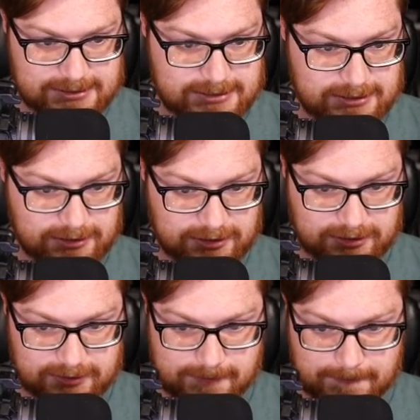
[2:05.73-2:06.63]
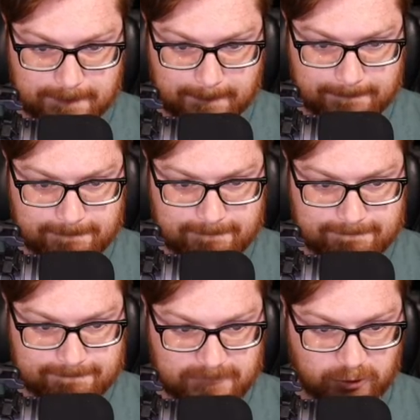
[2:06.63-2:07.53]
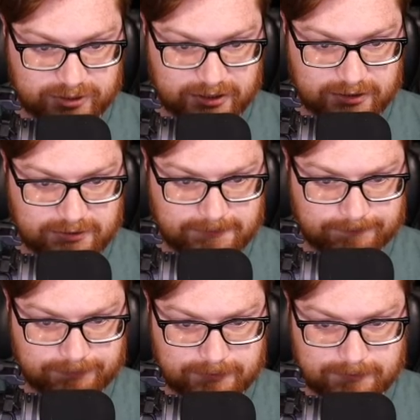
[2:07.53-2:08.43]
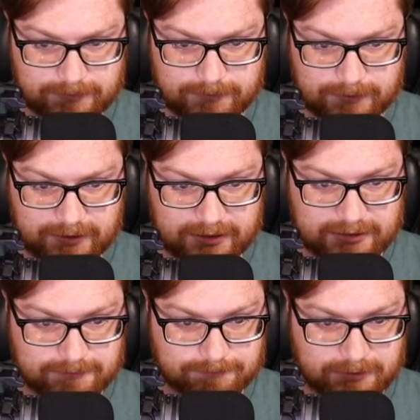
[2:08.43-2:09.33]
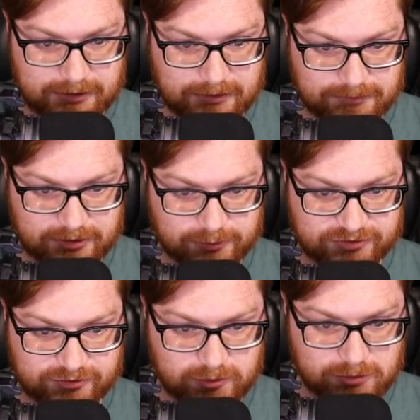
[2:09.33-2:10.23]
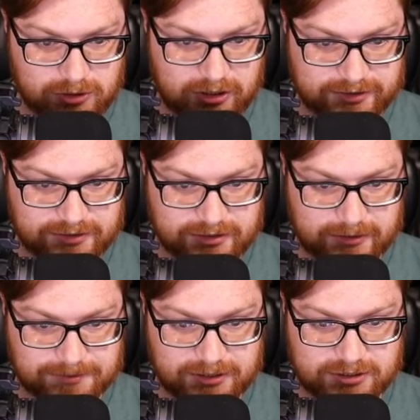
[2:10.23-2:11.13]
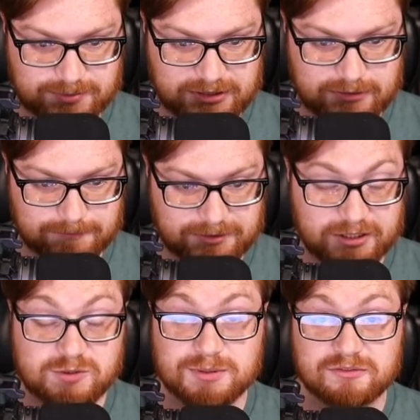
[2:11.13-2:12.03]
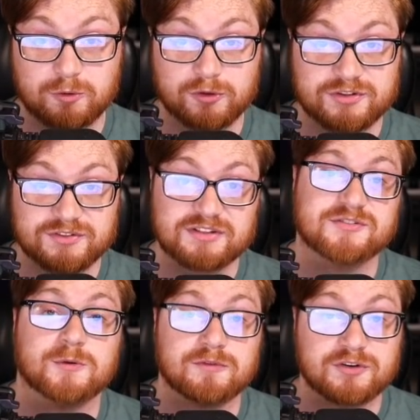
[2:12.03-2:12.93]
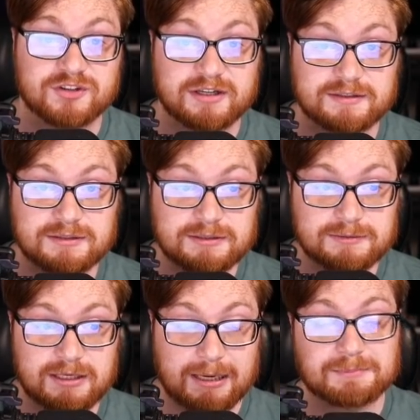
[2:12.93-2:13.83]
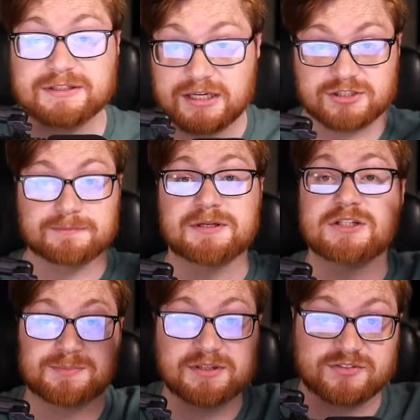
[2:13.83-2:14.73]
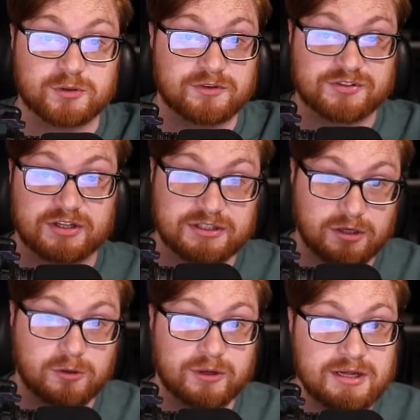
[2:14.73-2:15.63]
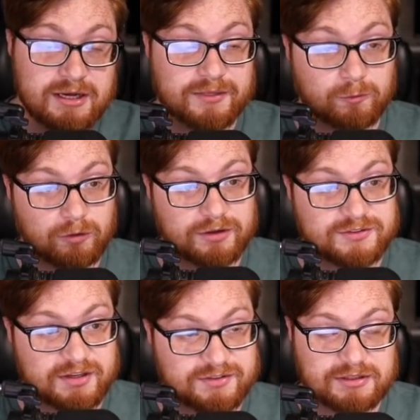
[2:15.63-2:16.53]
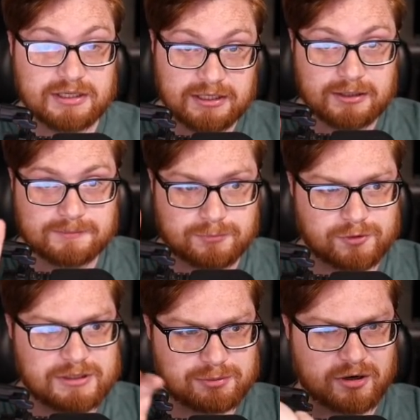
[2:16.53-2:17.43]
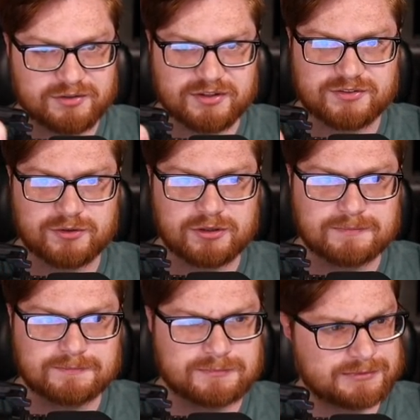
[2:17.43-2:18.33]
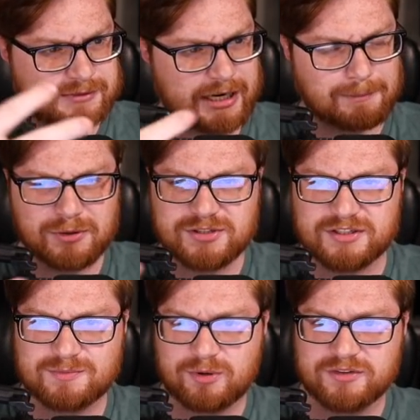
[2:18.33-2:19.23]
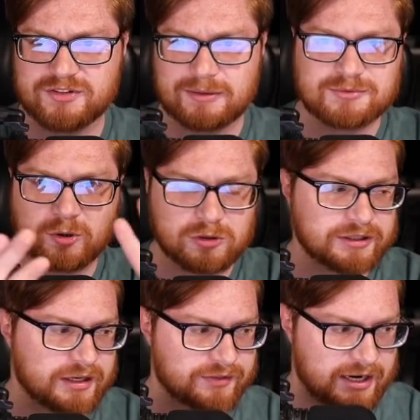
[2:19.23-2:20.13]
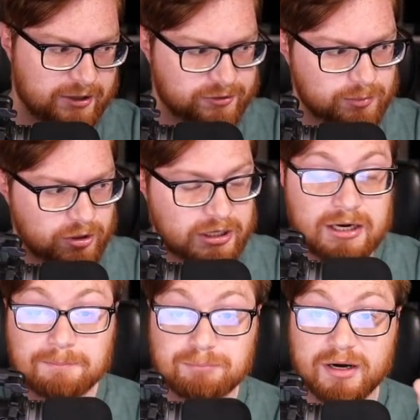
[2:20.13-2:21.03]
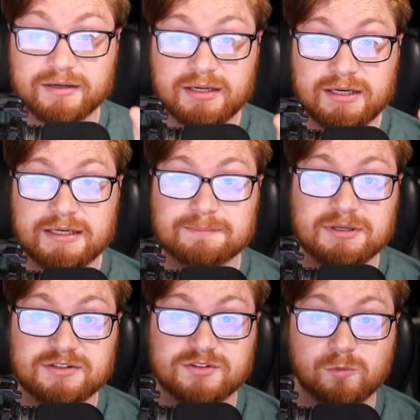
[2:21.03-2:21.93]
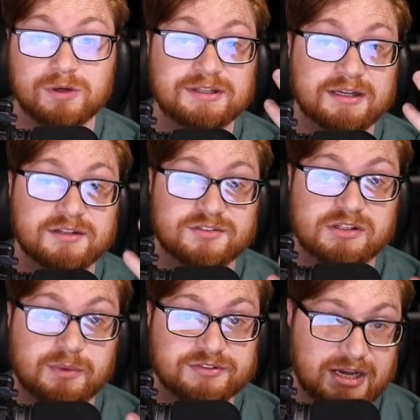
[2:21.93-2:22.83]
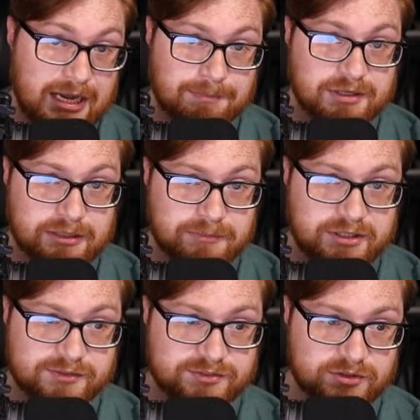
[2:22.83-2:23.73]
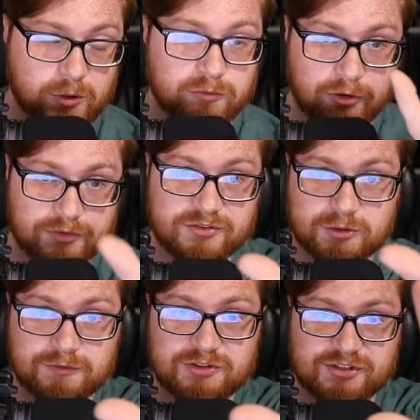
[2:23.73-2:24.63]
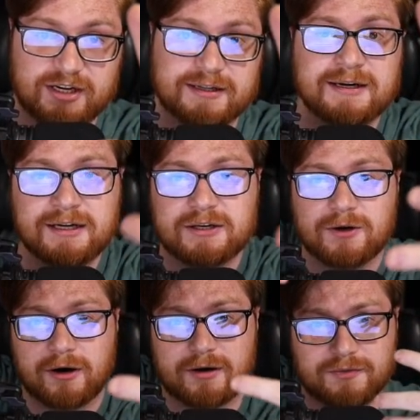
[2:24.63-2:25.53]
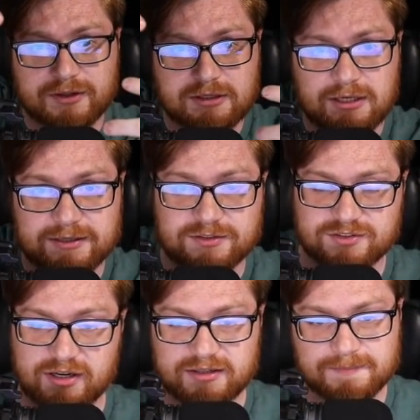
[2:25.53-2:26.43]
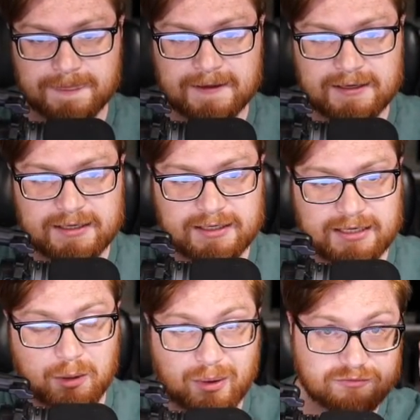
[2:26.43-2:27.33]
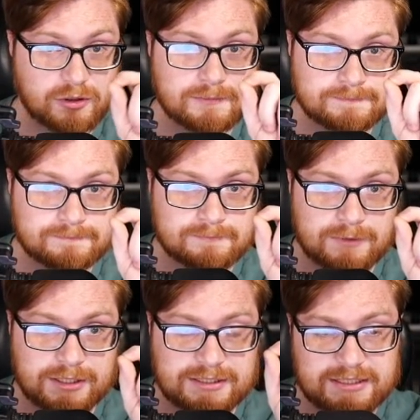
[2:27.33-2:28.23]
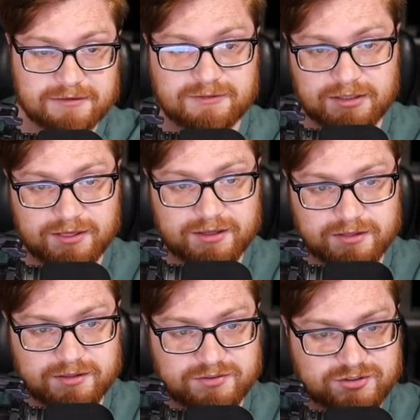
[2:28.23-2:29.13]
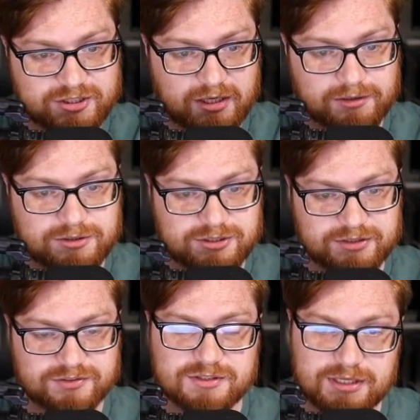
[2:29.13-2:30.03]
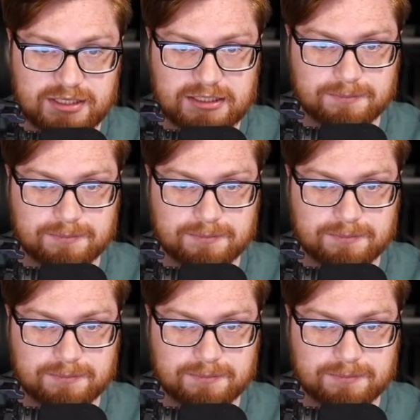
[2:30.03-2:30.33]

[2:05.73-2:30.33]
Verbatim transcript: Um, okay. I'm going to assume login.php. PHP, of course, is a server side application. PHP is server side code that runs as a preprocessor hypertext process. I'm totally getting that acronym wrong, but it means that we can't see what's happening because it's over on the server side, not on the client side. However, given that this challenge is named